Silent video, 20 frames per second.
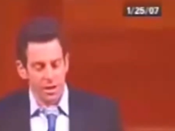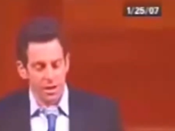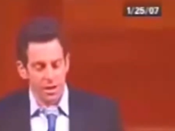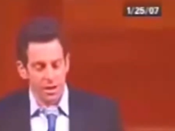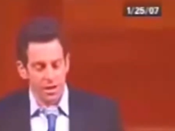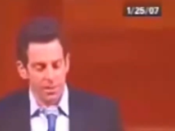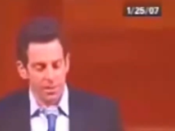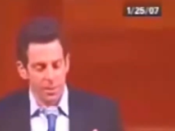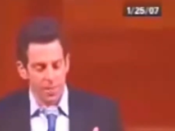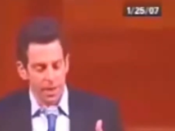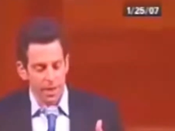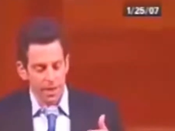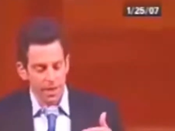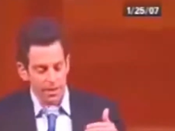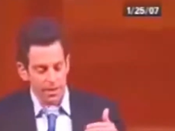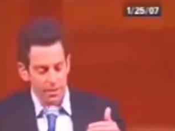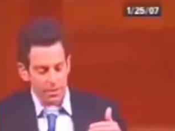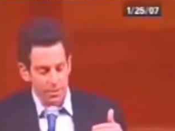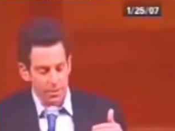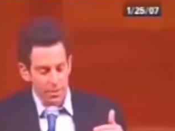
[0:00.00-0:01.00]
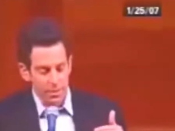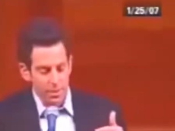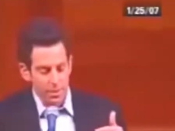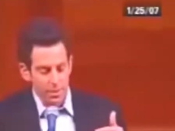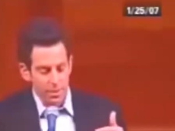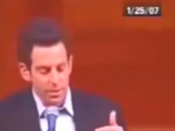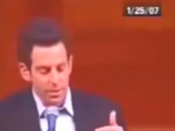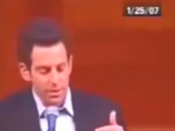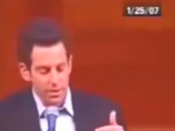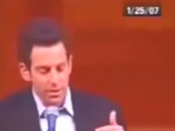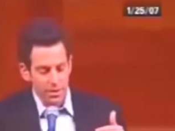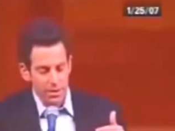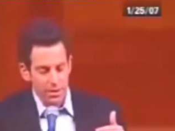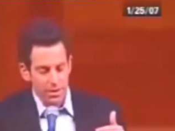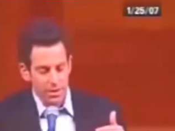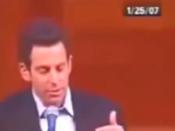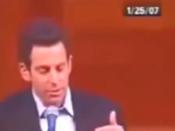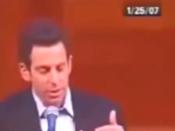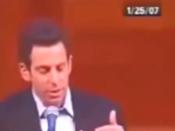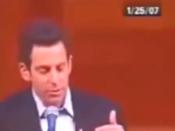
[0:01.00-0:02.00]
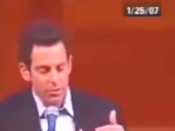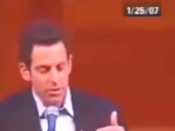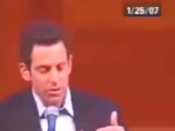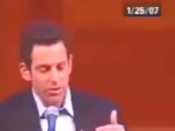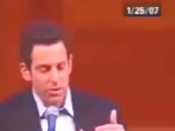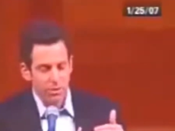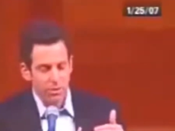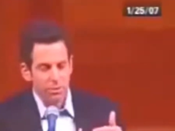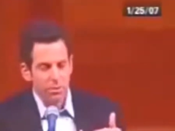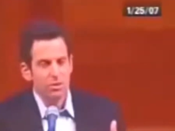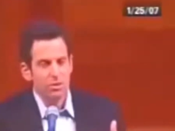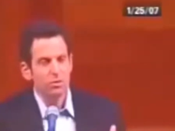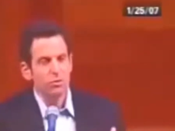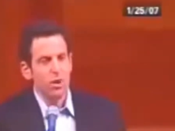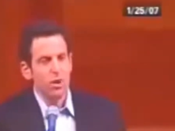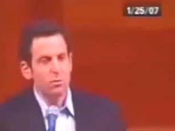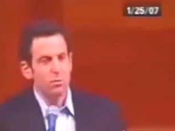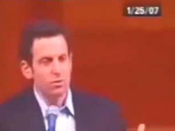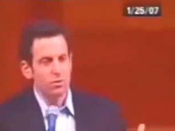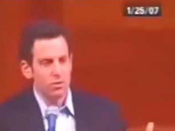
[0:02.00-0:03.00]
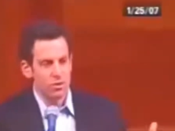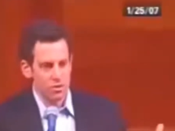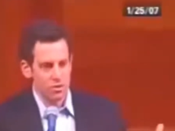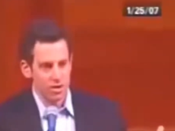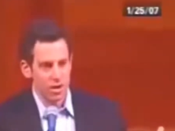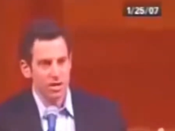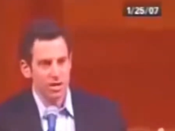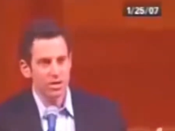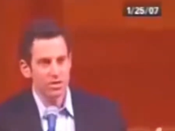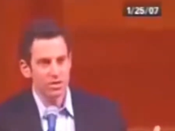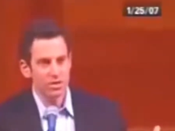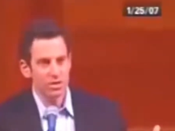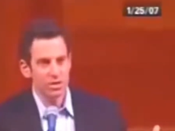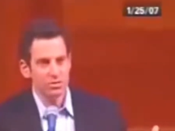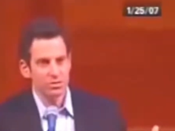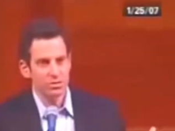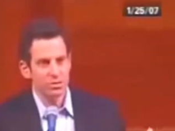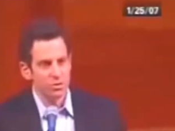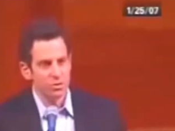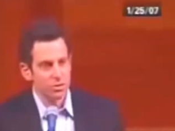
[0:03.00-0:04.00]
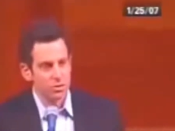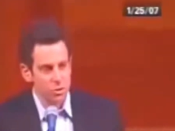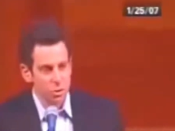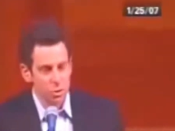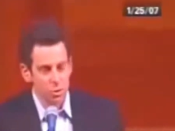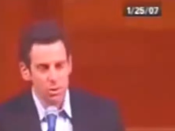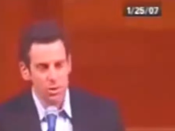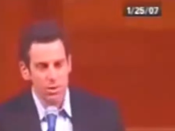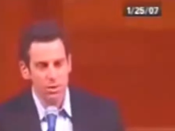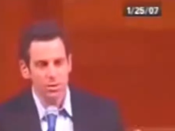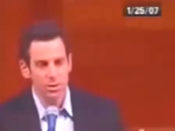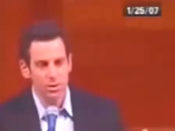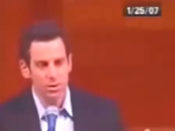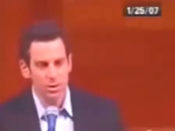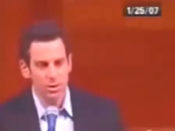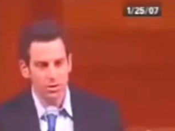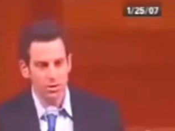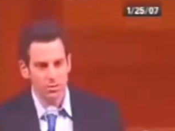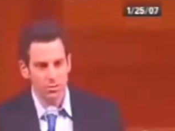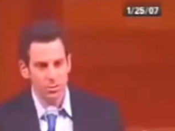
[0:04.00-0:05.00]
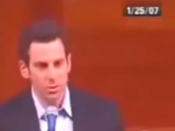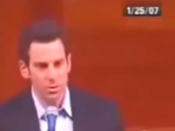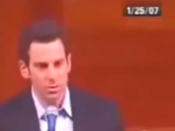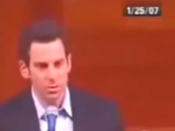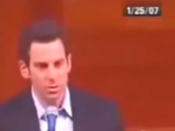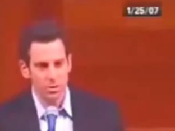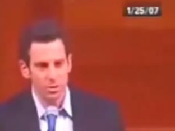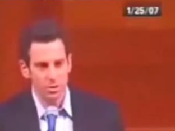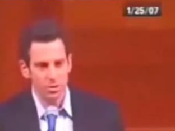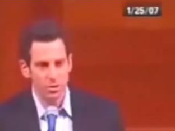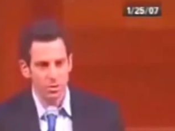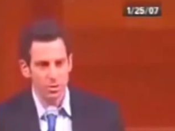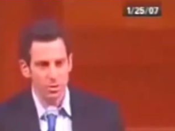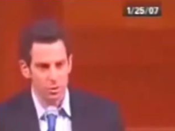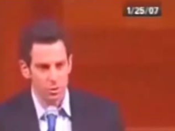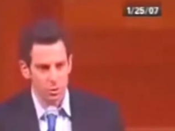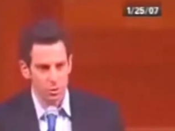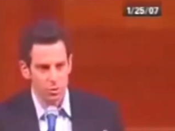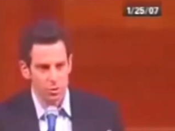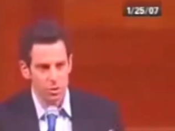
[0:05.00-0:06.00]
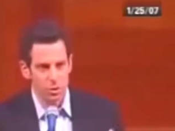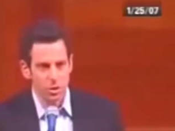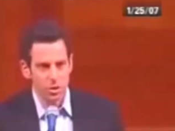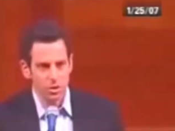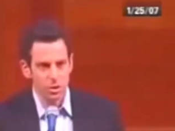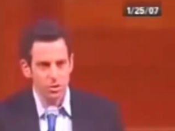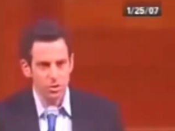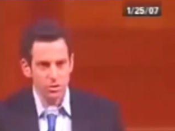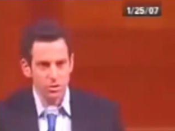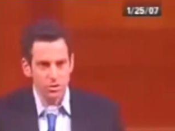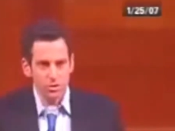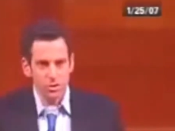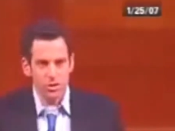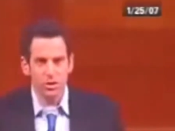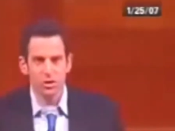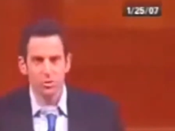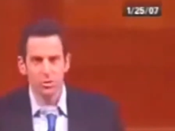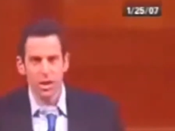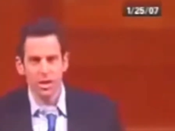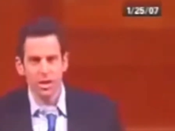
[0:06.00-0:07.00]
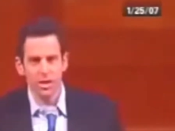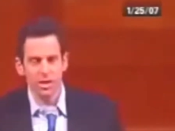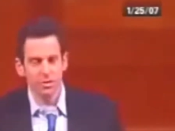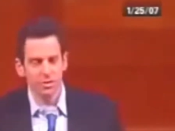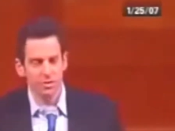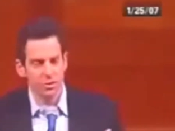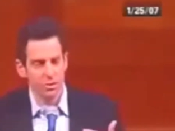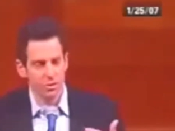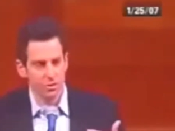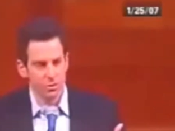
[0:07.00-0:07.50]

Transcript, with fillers: Uh, it it represents a misrepresentation of so many millions of people who, who whose decision making is,